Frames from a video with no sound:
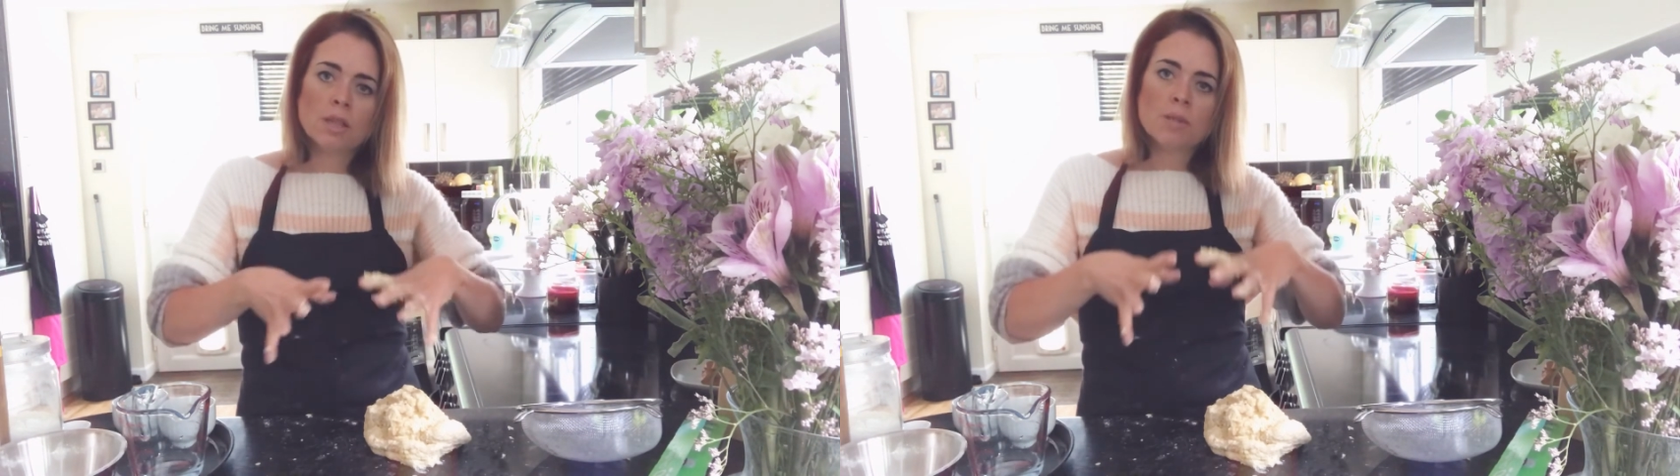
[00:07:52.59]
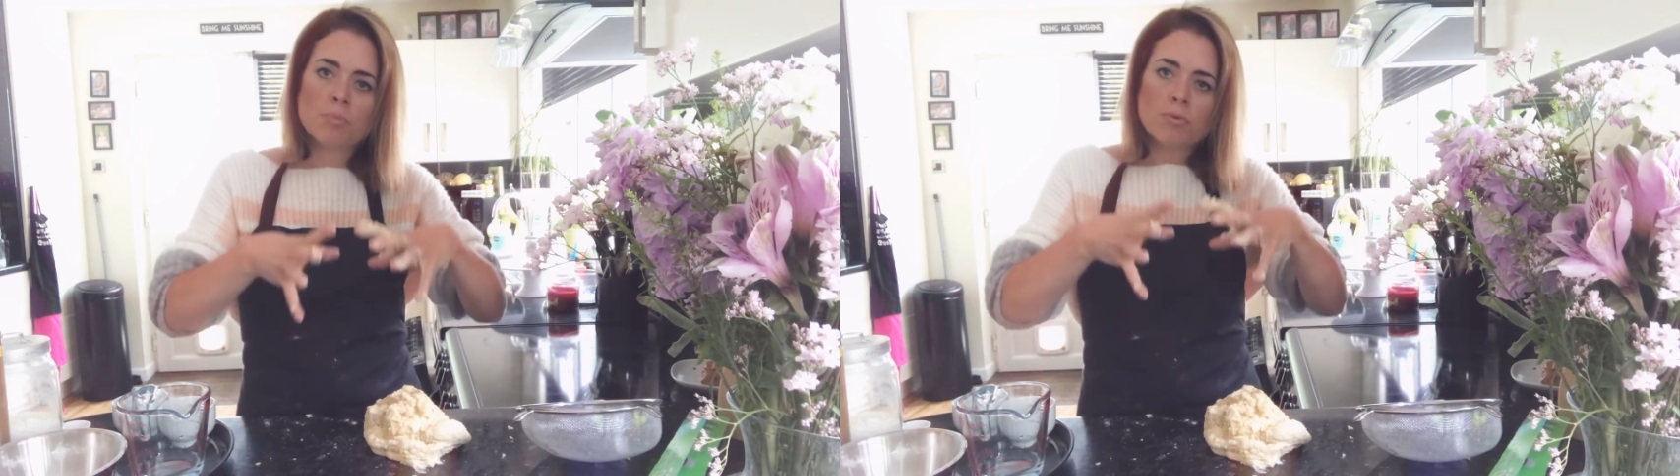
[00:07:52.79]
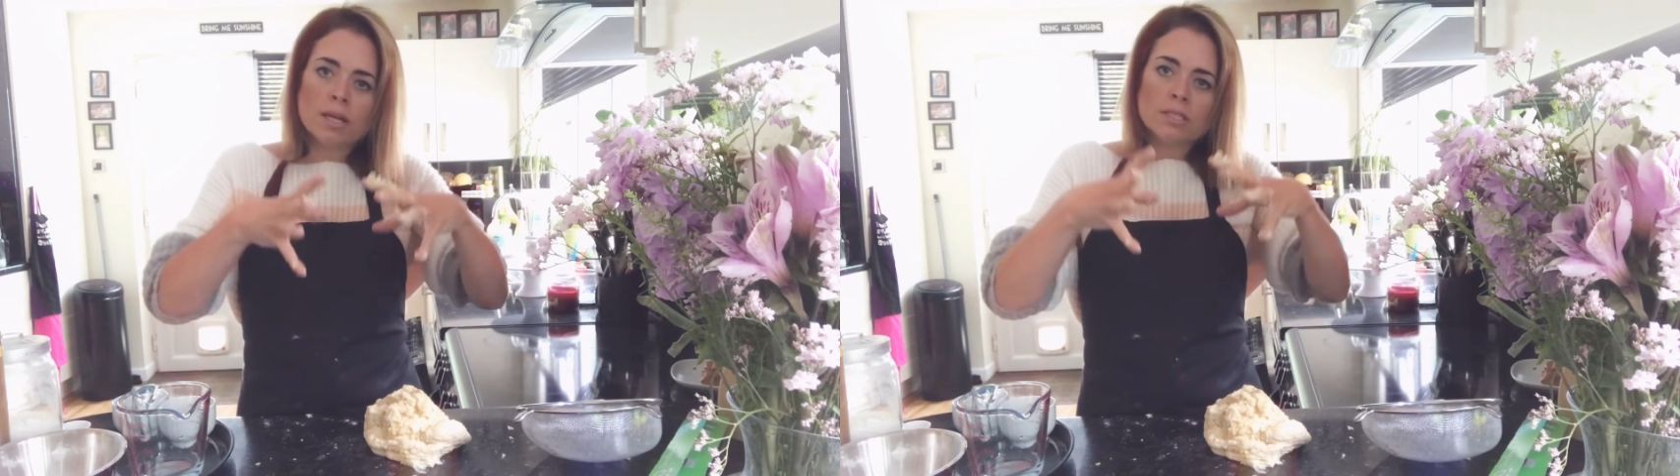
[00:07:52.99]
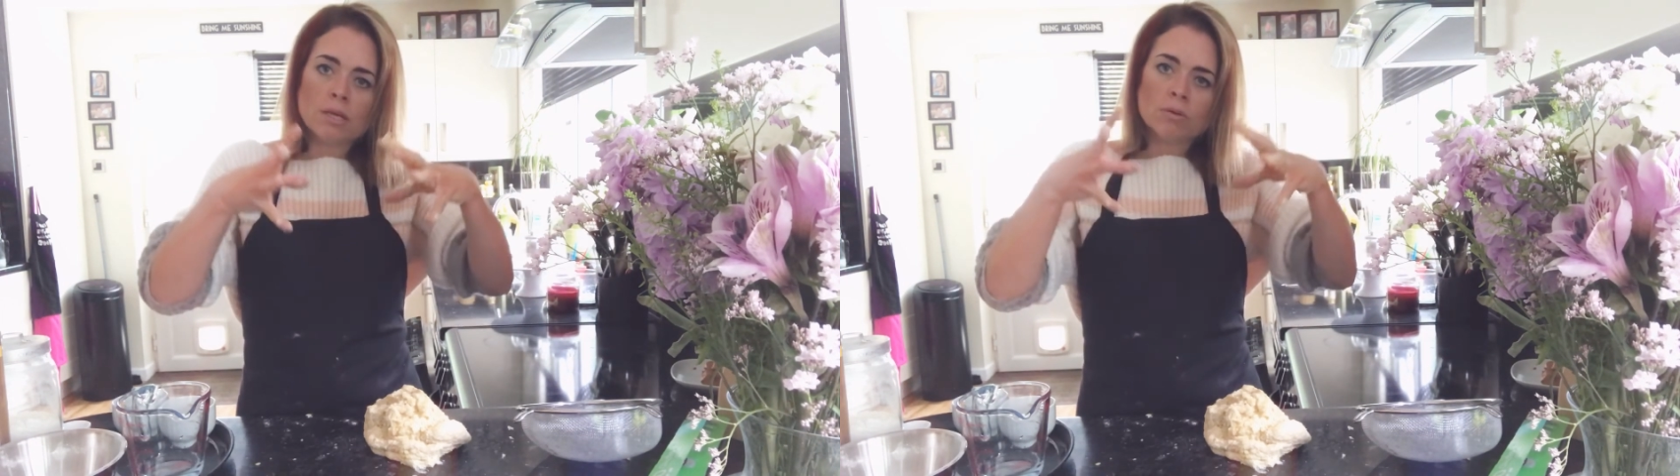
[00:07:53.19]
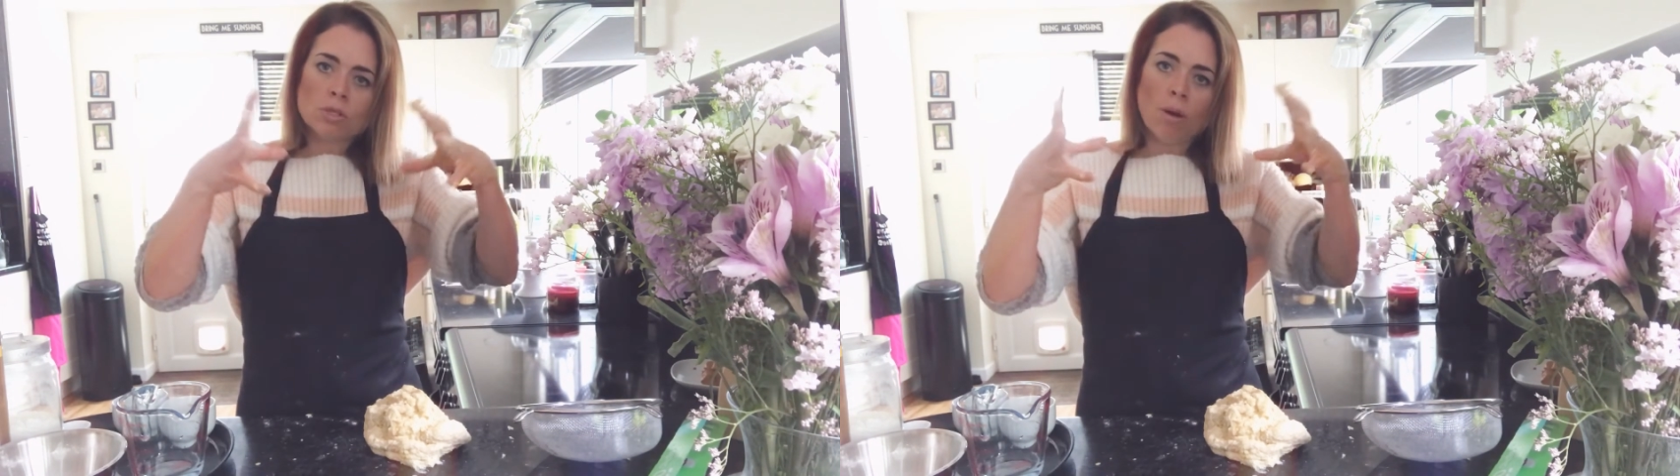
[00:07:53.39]
the bread
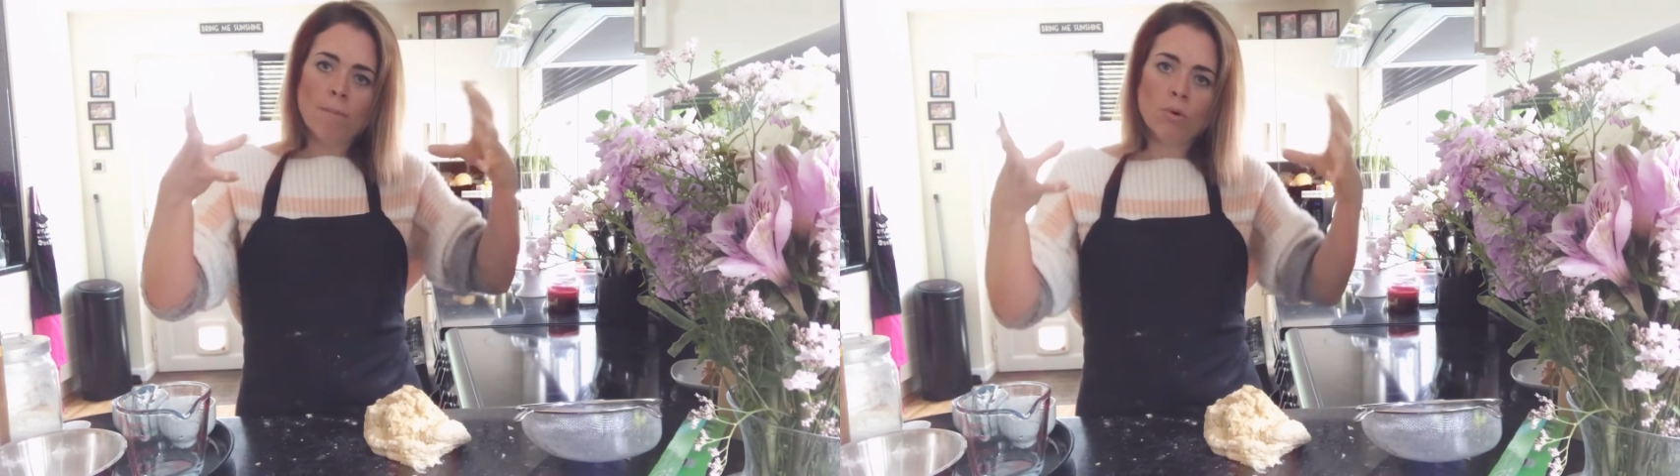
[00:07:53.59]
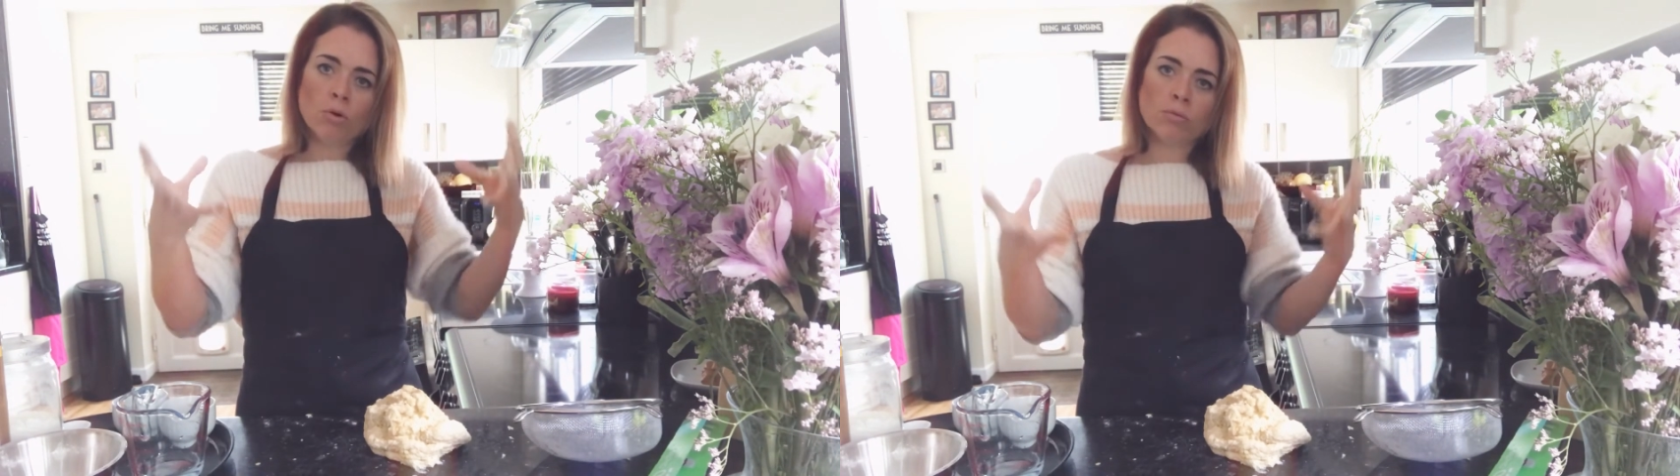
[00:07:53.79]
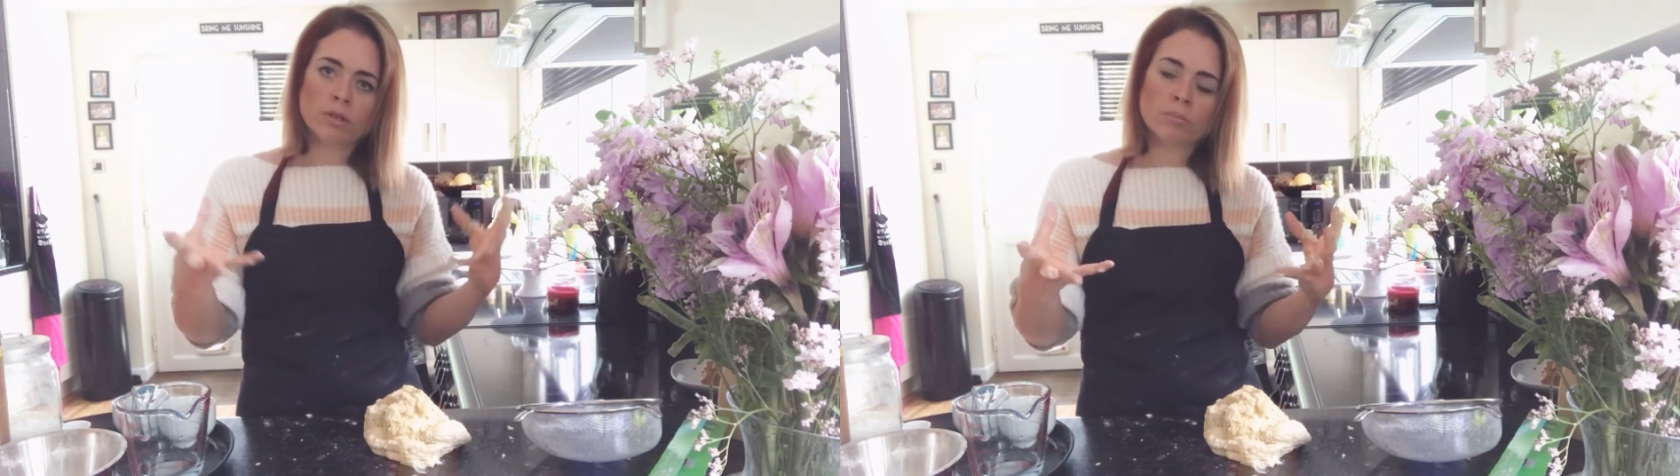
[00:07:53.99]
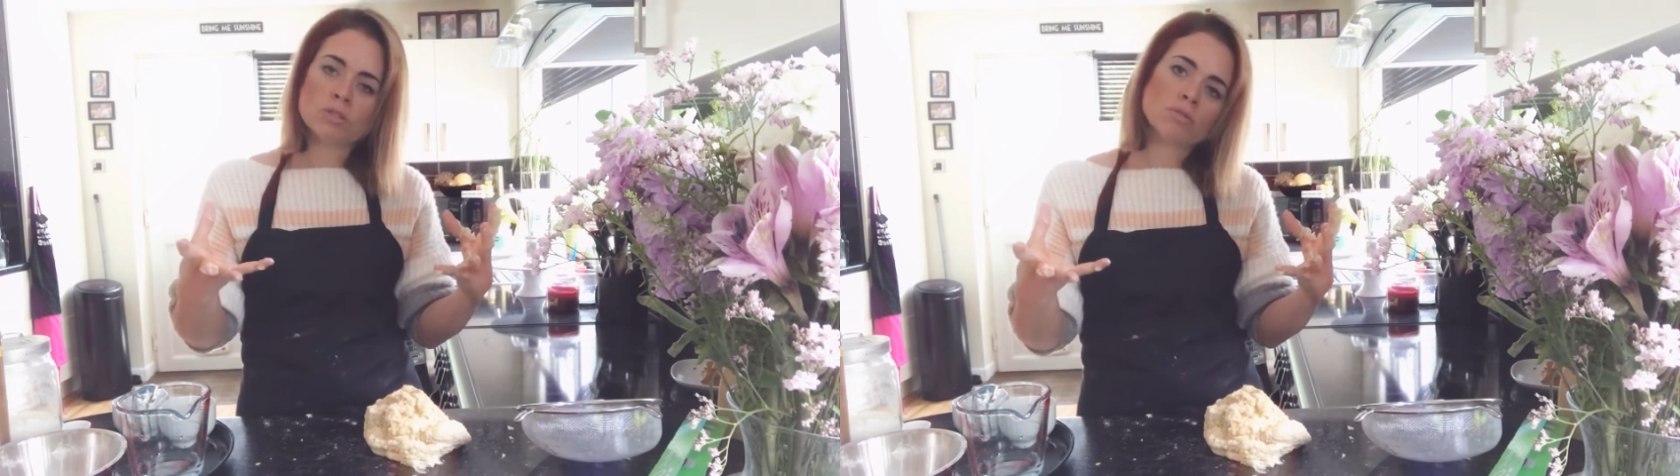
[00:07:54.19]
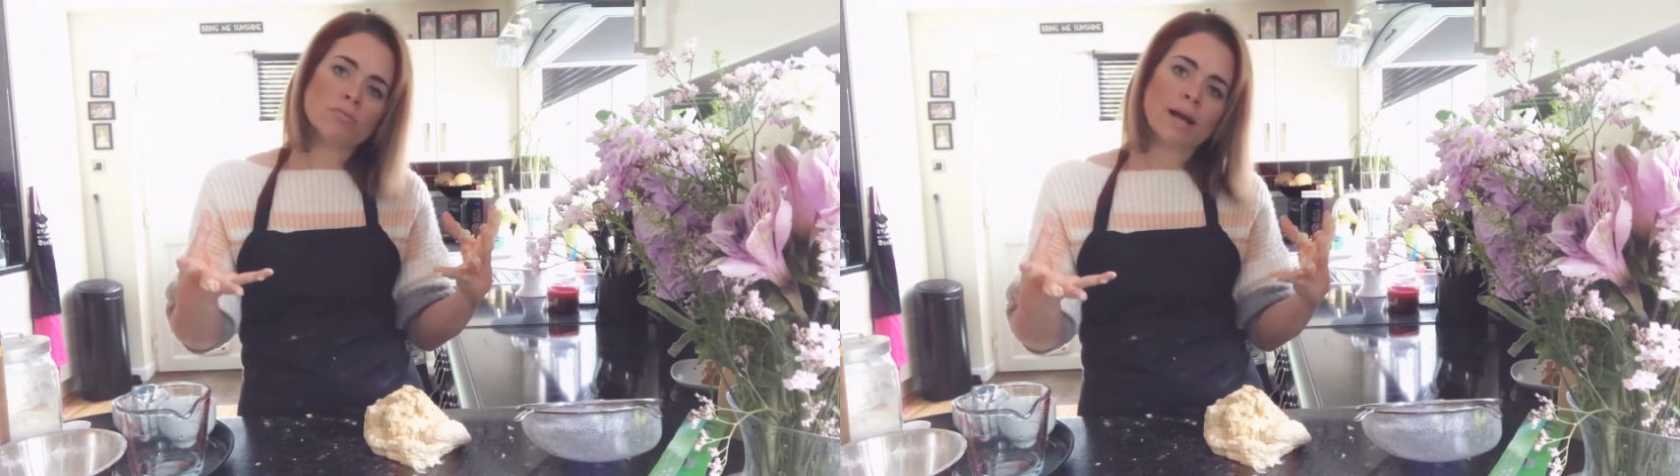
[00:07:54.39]
dough has got more room
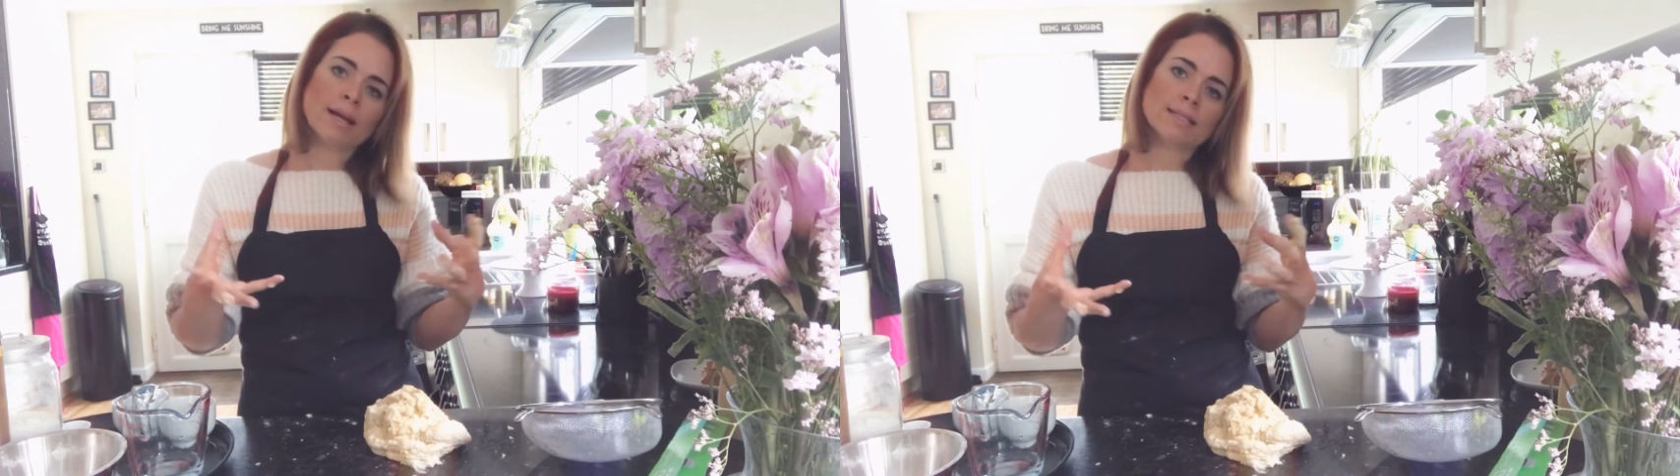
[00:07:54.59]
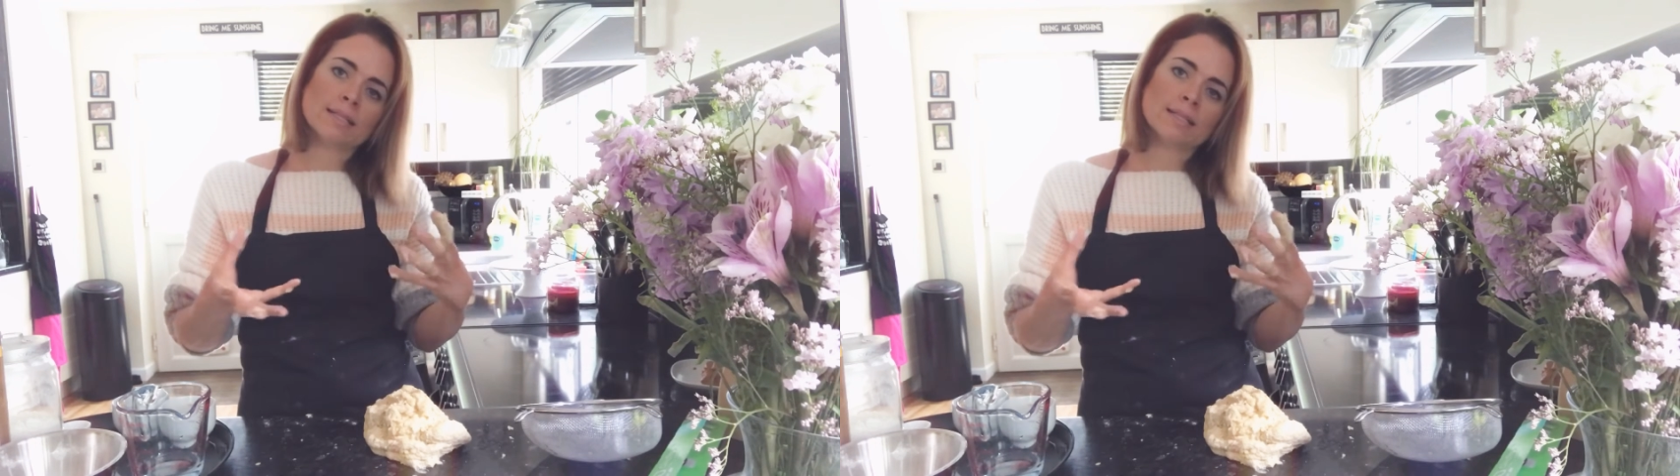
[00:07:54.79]
to rise,